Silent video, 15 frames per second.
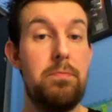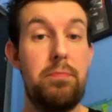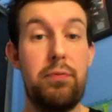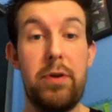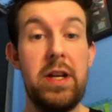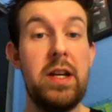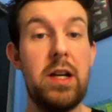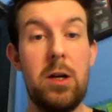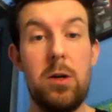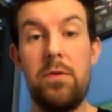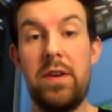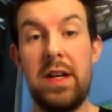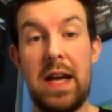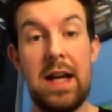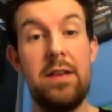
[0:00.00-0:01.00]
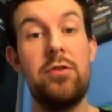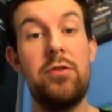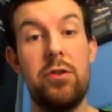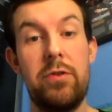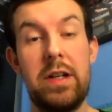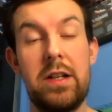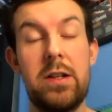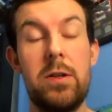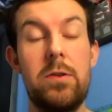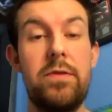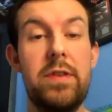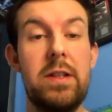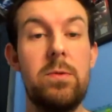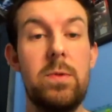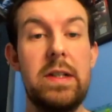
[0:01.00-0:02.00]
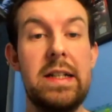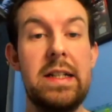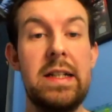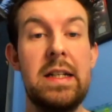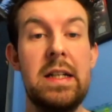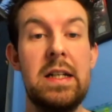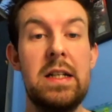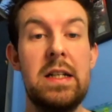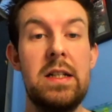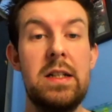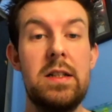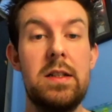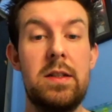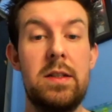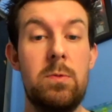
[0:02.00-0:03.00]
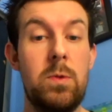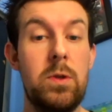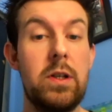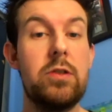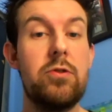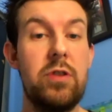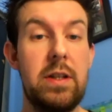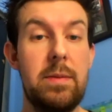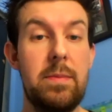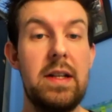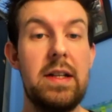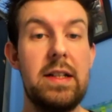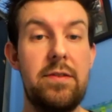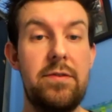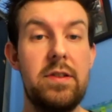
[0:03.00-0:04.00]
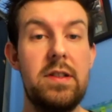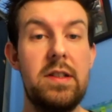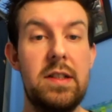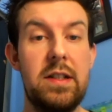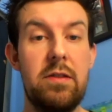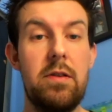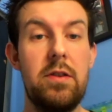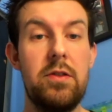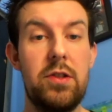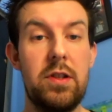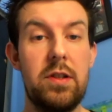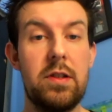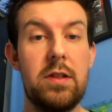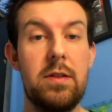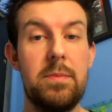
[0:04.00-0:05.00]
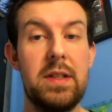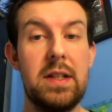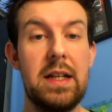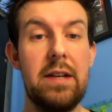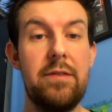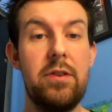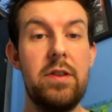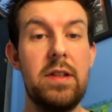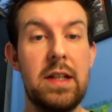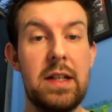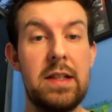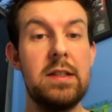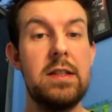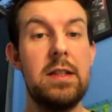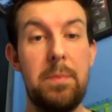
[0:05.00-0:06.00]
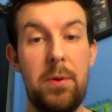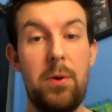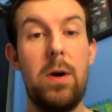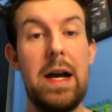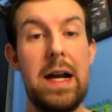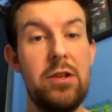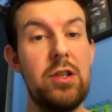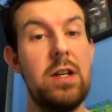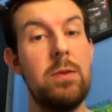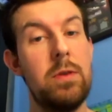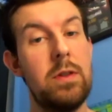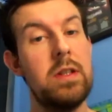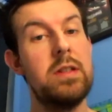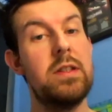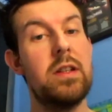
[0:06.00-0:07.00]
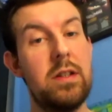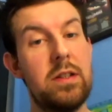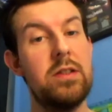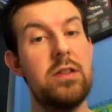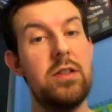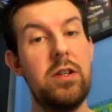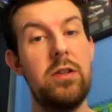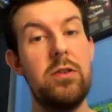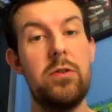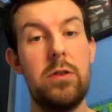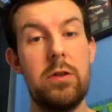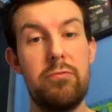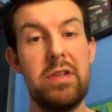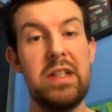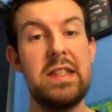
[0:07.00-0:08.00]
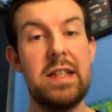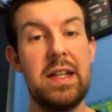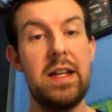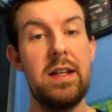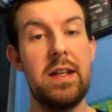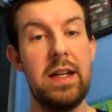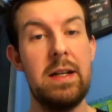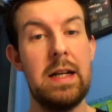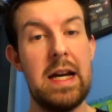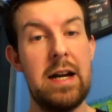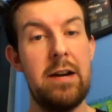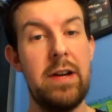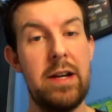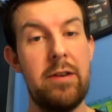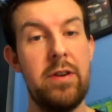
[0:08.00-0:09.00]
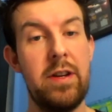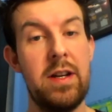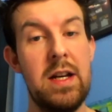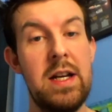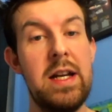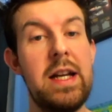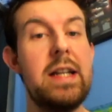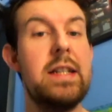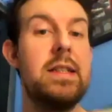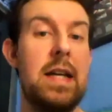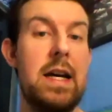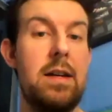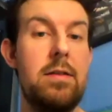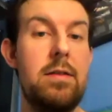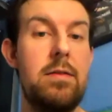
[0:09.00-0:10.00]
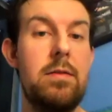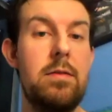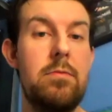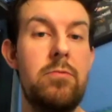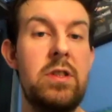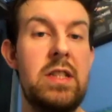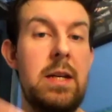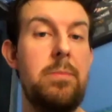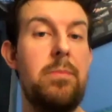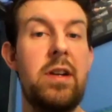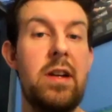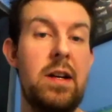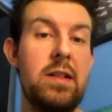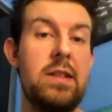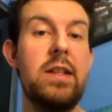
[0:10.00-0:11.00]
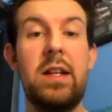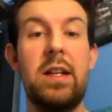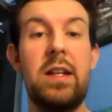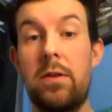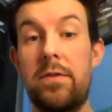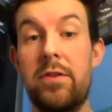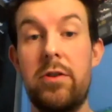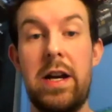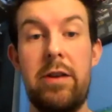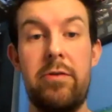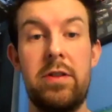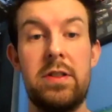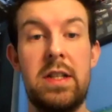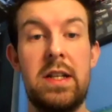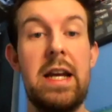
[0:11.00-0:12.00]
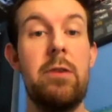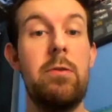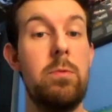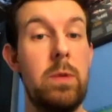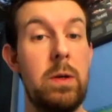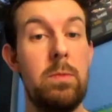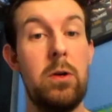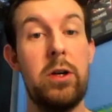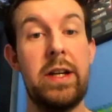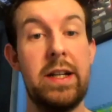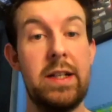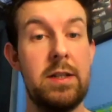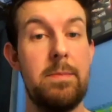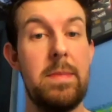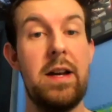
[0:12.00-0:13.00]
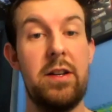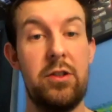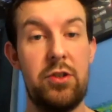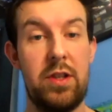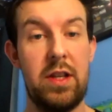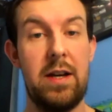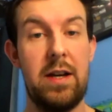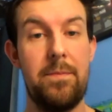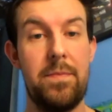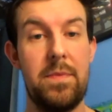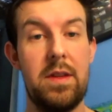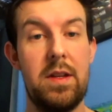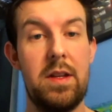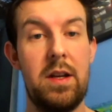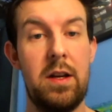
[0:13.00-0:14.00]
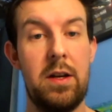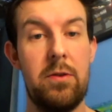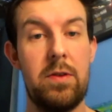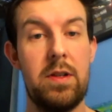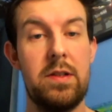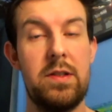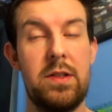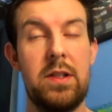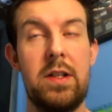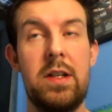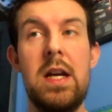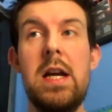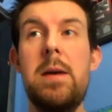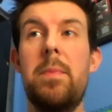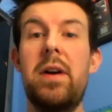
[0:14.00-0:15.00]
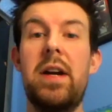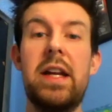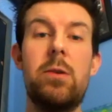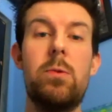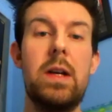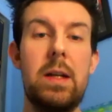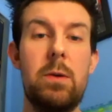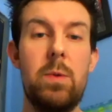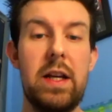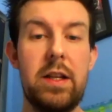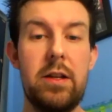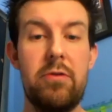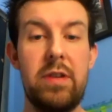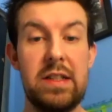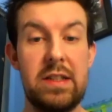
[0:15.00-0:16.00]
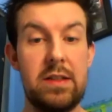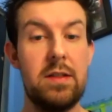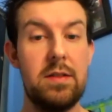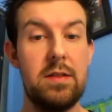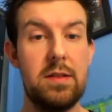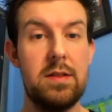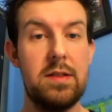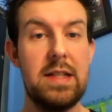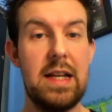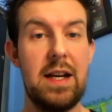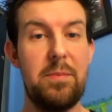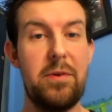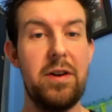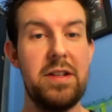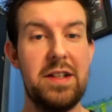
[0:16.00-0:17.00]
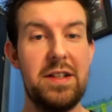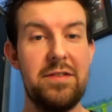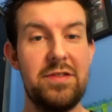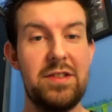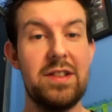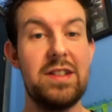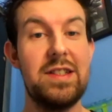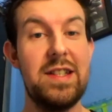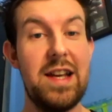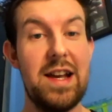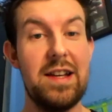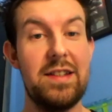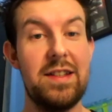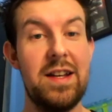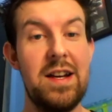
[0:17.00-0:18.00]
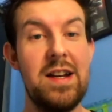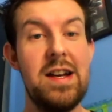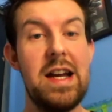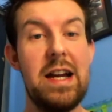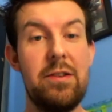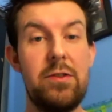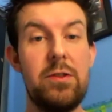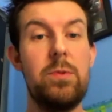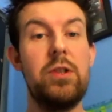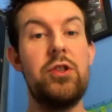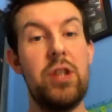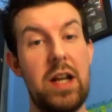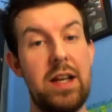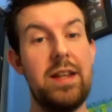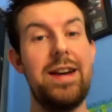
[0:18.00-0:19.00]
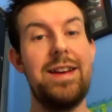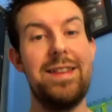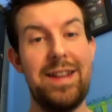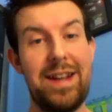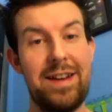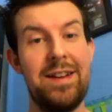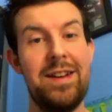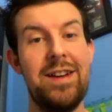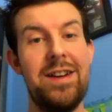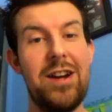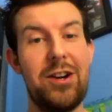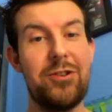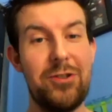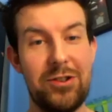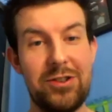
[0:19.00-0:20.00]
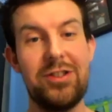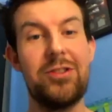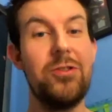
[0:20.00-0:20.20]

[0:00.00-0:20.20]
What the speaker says: pre-COVID and during COVID where the work stream leads for deterioration come together and they can support, actually, if there's a concern or a risk in our area, is that reciprocated in other areas, and how are we working to manage that, you know, concern. But equally, where there is celebrating success, how do we share that then across the